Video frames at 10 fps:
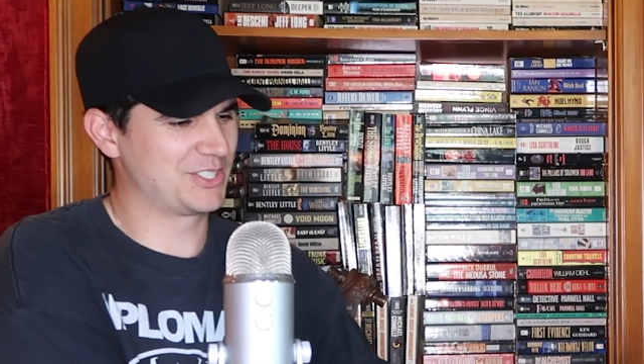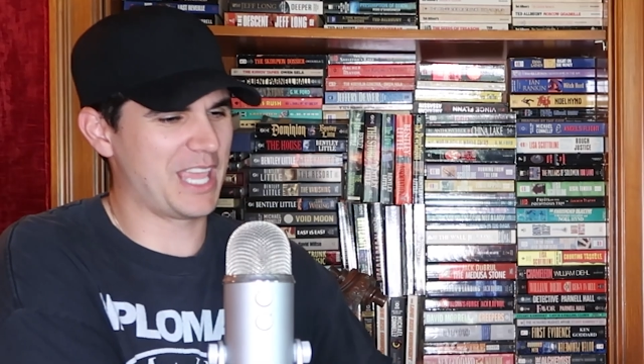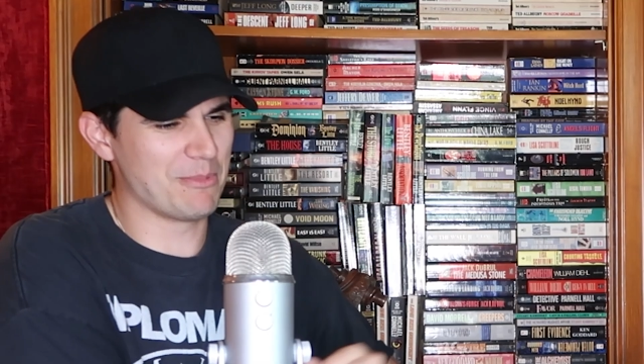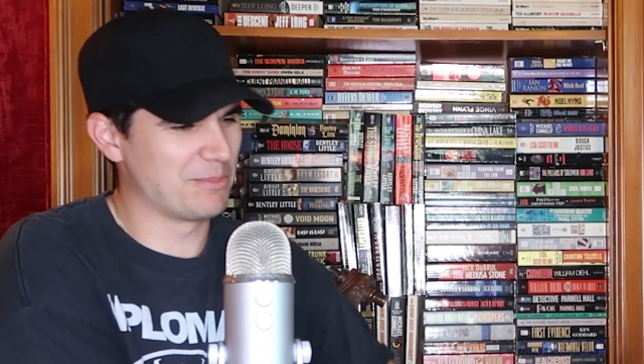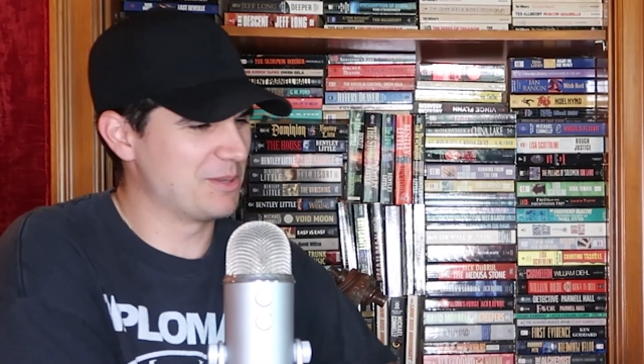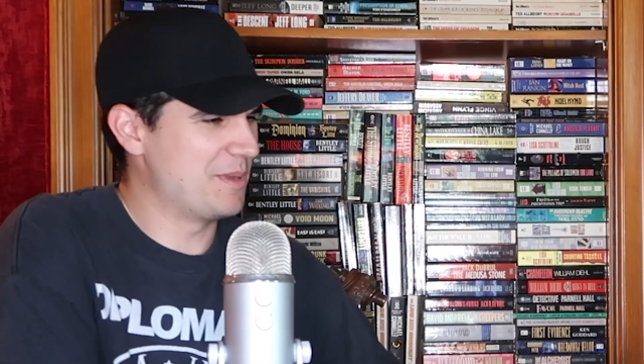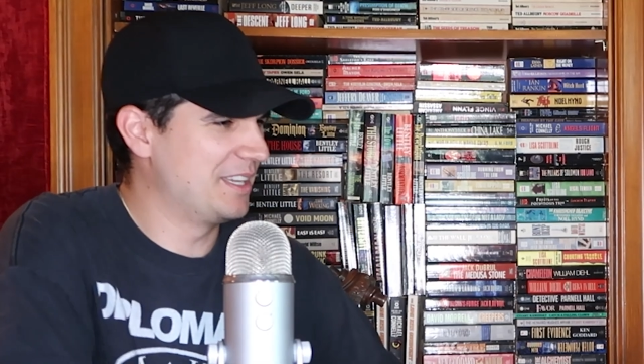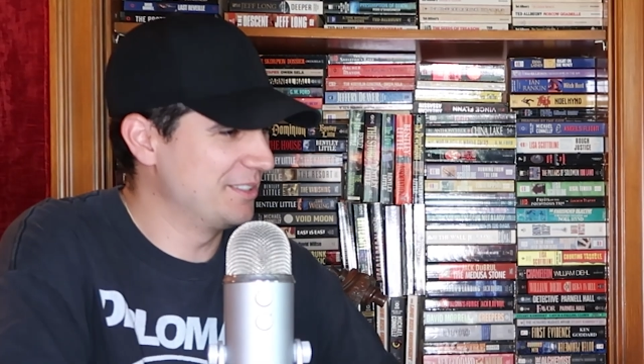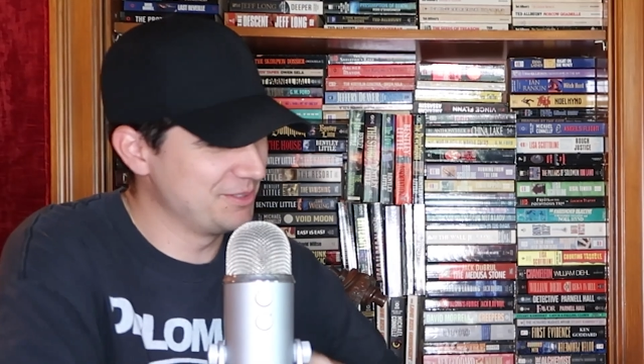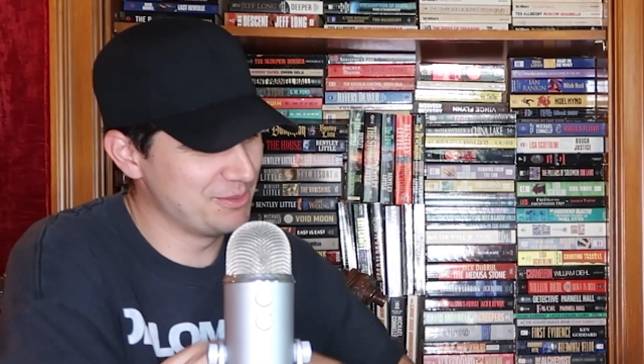just came up to
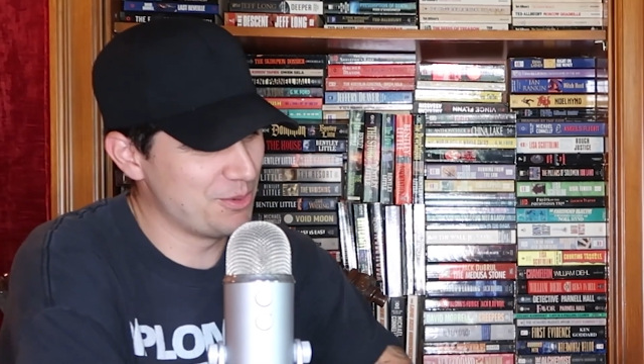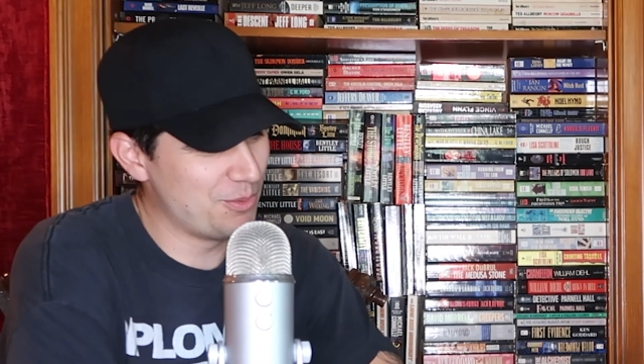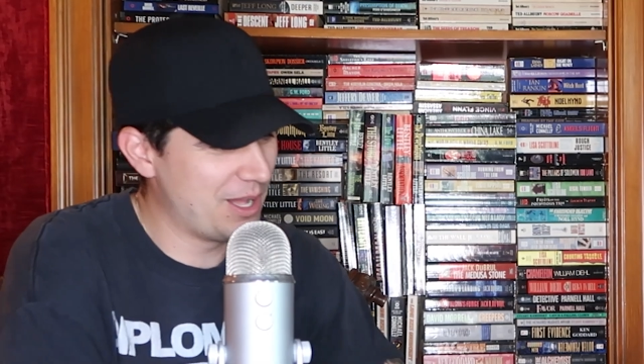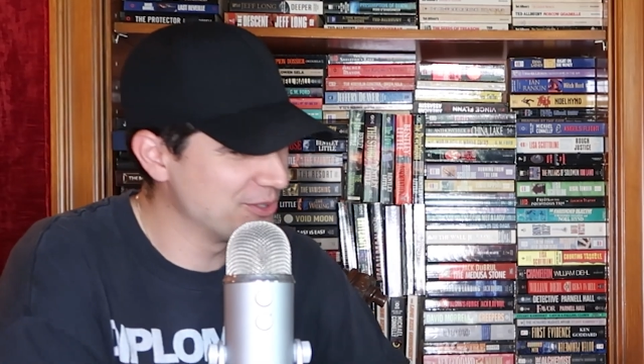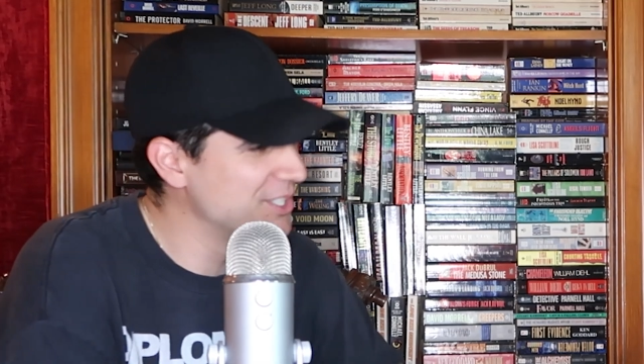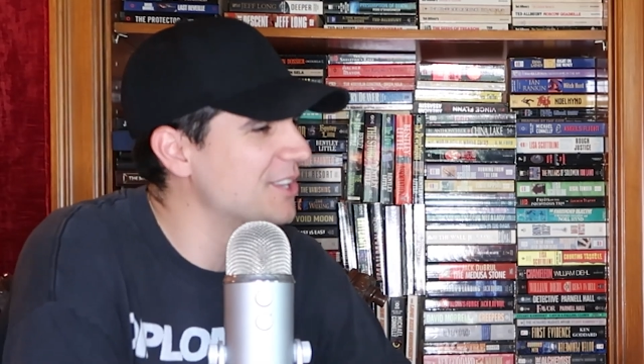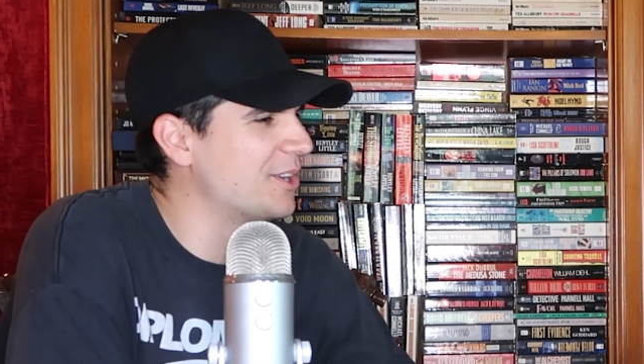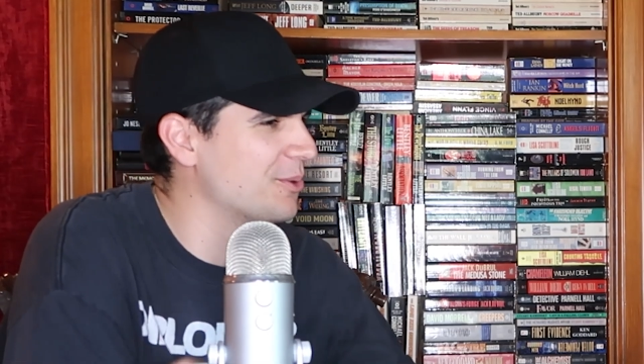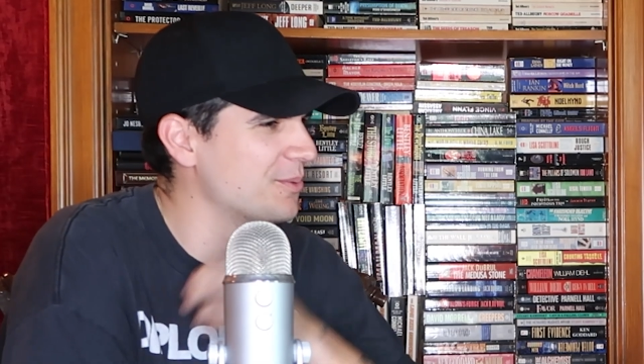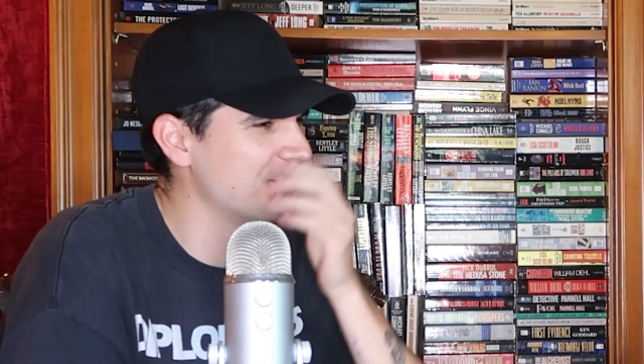me while I was in
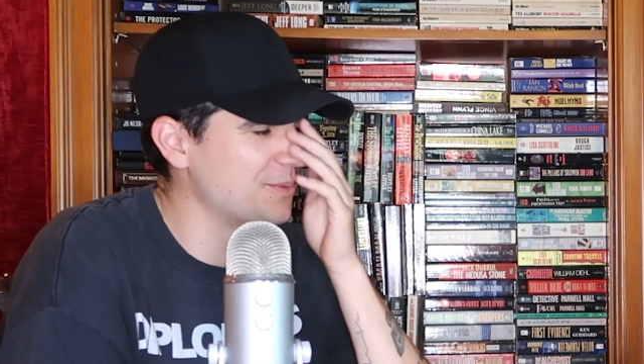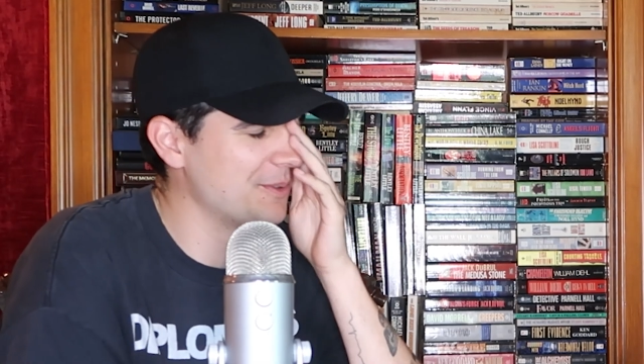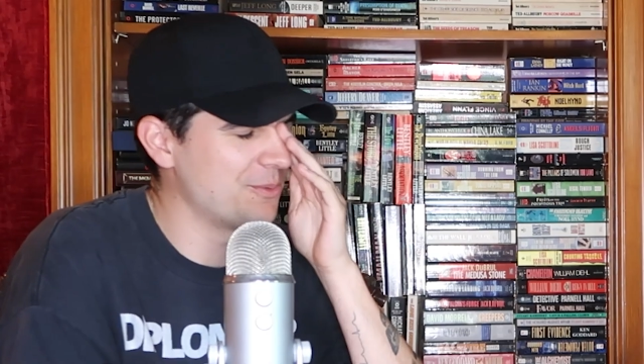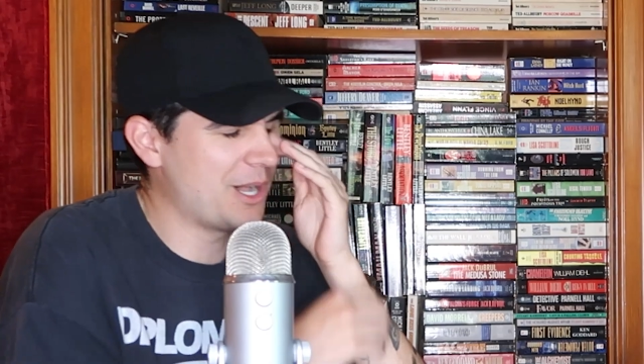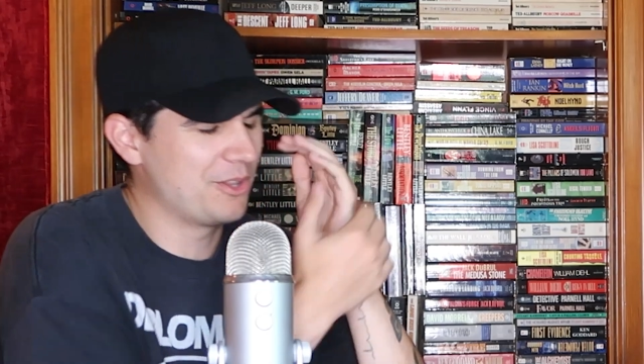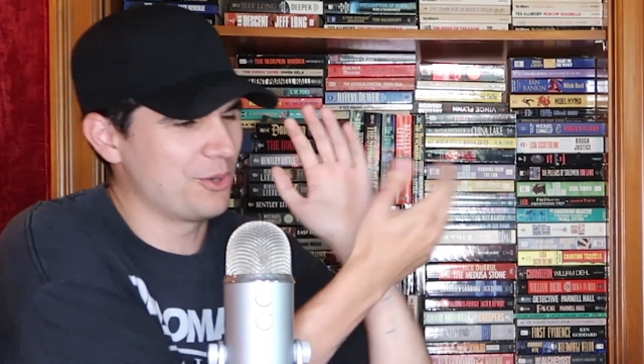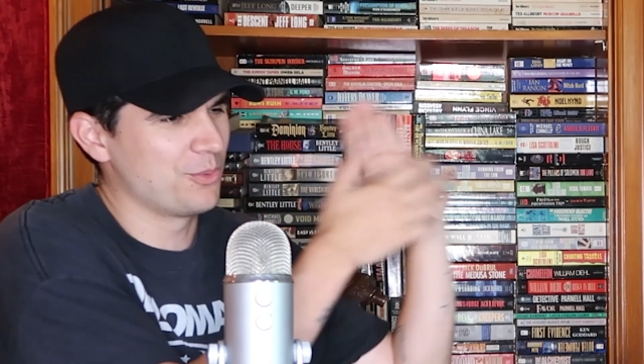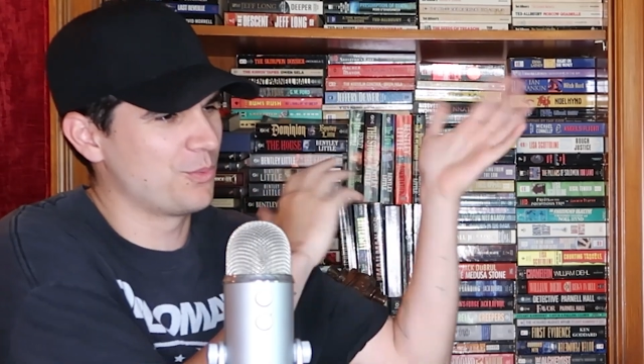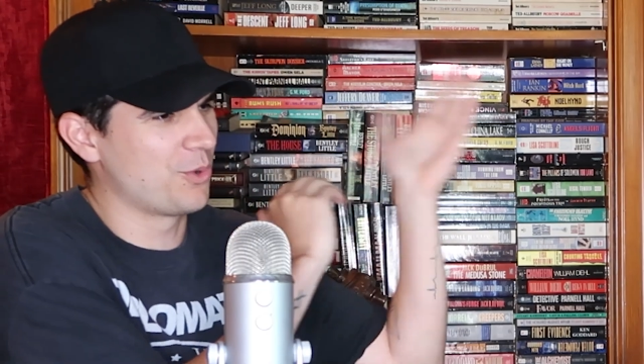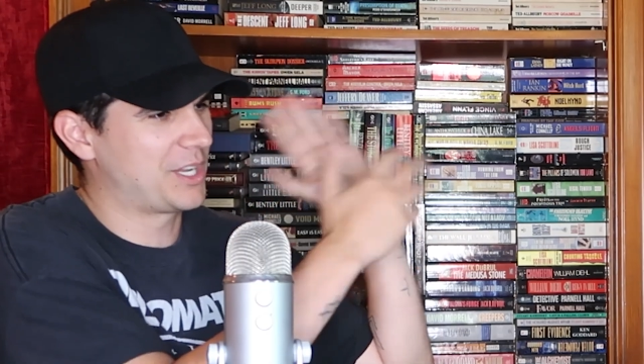there, while they
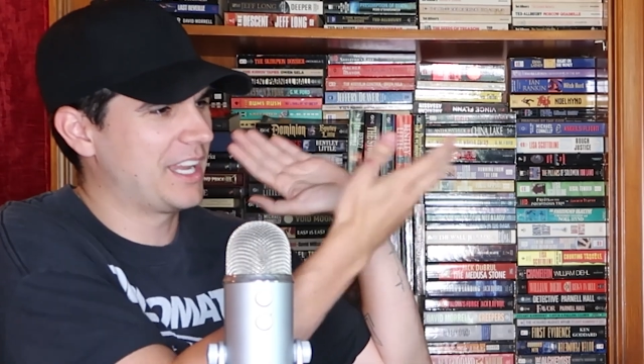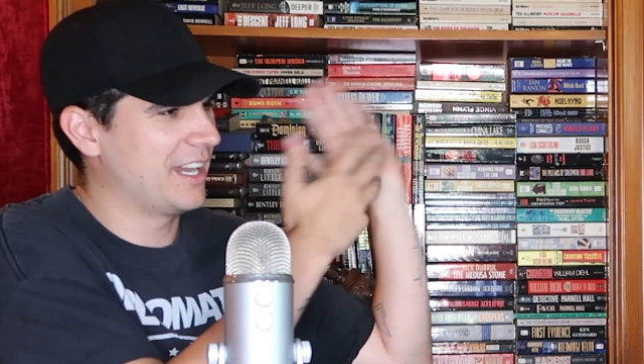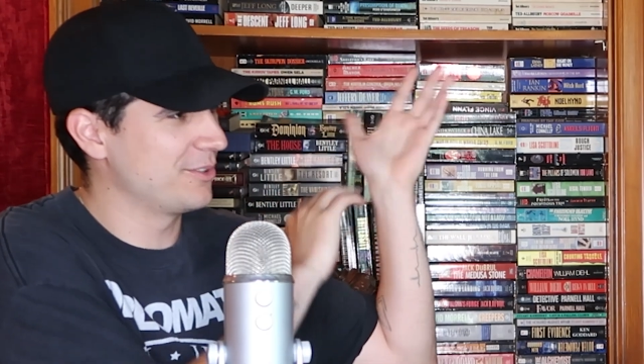were working